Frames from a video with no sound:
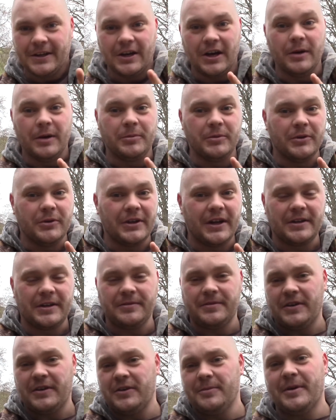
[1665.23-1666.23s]
Hope you all had
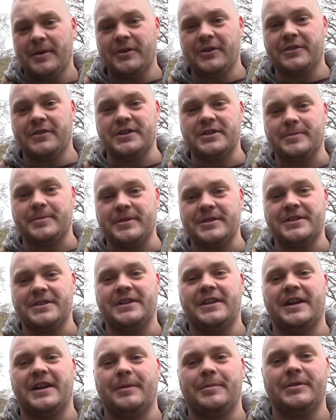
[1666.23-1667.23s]
a very Merry Christmas
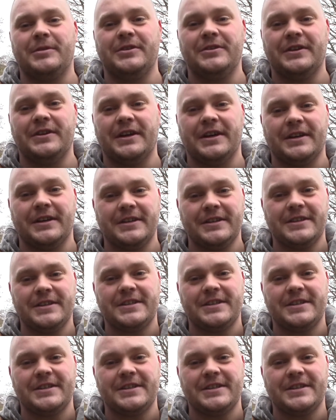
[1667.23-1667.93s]
and a Happy New Year.